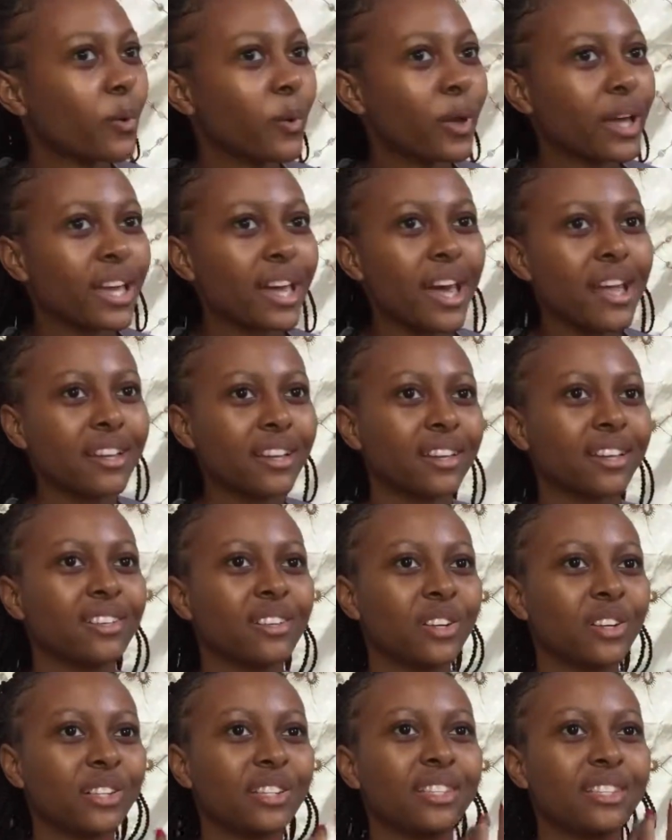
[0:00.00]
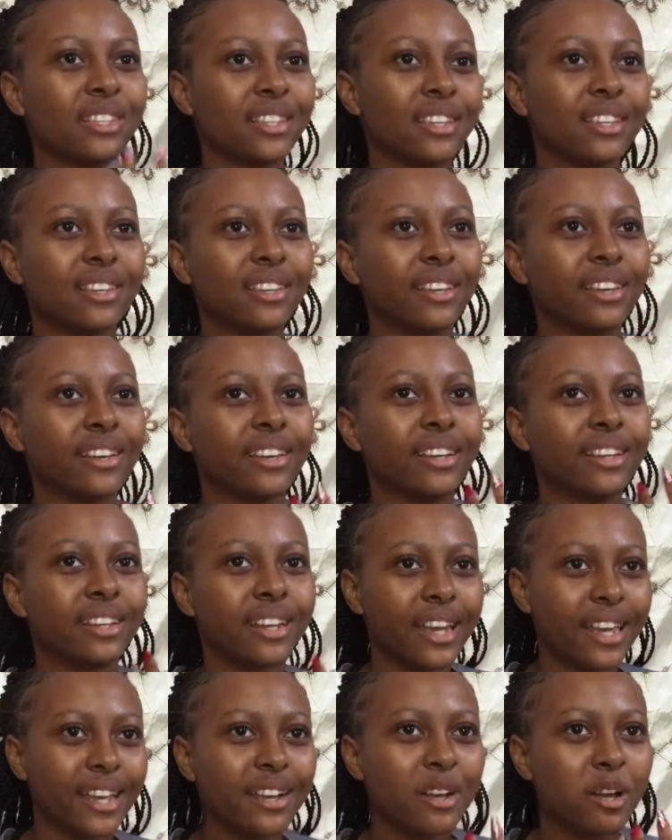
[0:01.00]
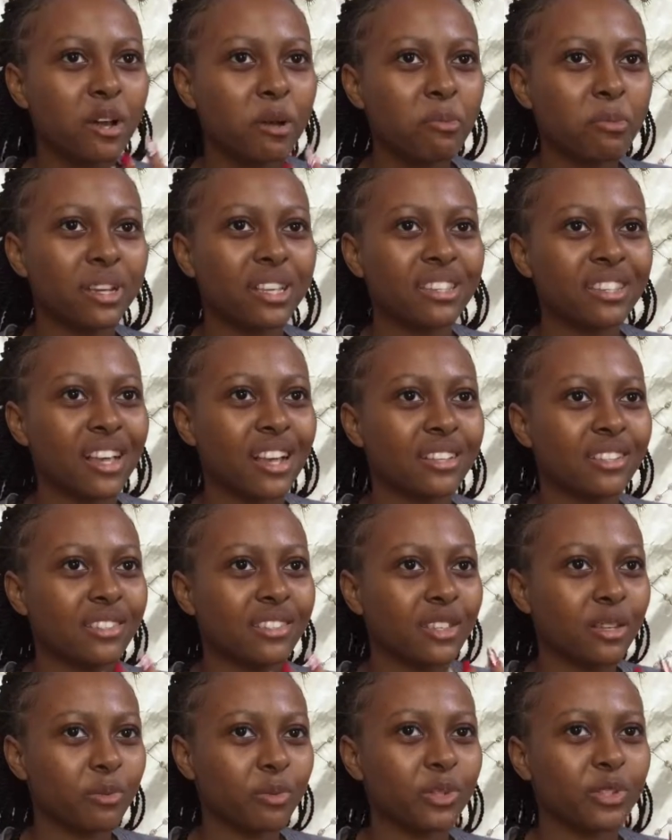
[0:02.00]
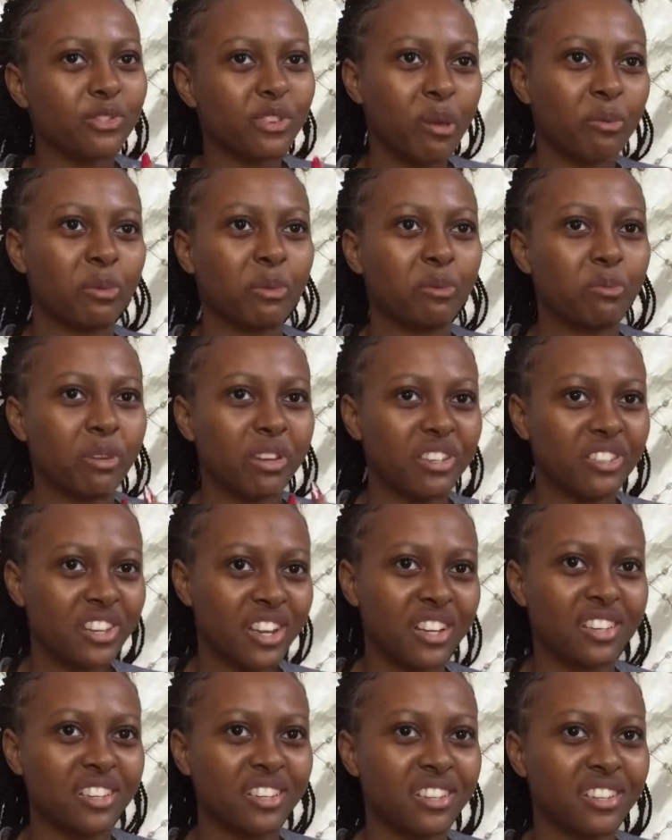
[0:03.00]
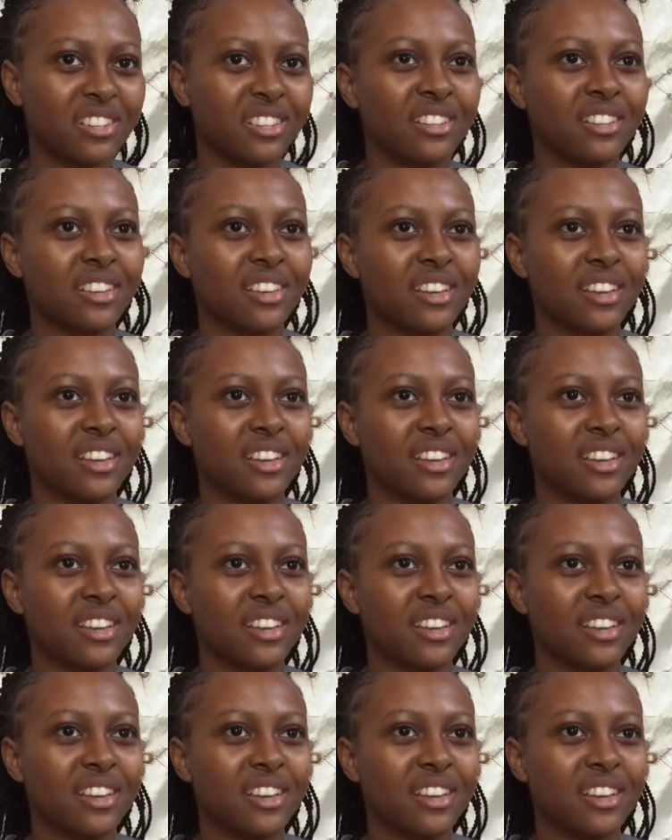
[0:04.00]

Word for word: why can i not say like comment and subscribe to my channel